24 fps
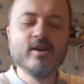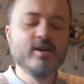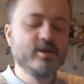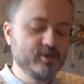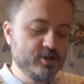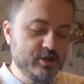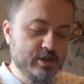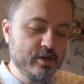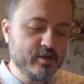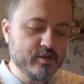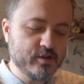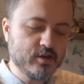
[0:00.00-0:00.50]

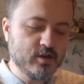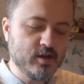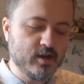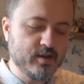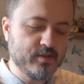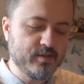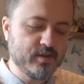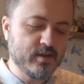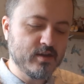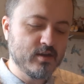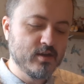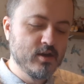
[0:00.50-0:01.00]
You know the kind of
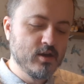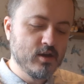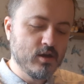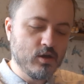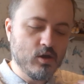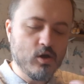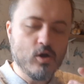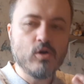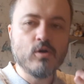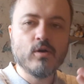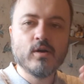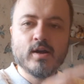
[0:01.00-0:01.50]
thing,
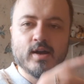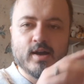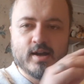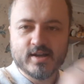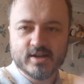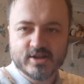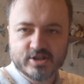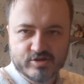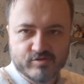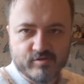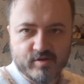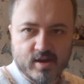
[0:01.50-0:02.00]
long and
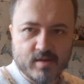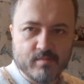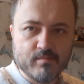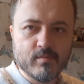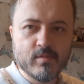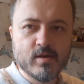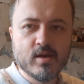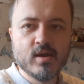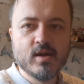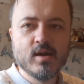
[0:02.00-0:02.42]
extreme.